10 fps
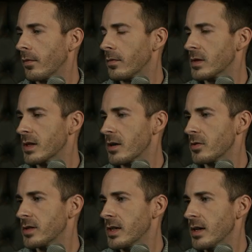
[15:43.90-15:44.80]
Schedule
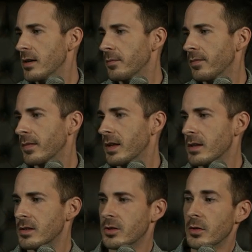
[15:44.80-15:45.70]
C
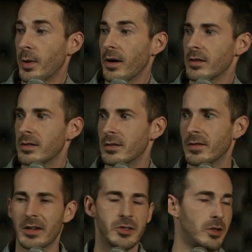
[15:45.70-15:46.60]
is 2 parts. You've
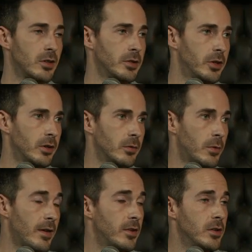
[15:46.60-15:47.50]
got your
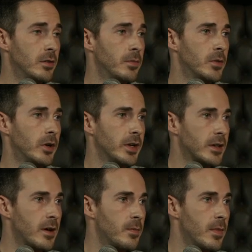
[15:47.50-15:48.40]
revenue, your
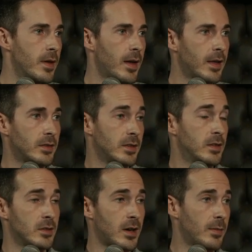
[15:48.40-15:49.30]
income in
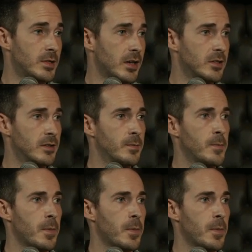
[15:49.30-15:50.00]
the top section,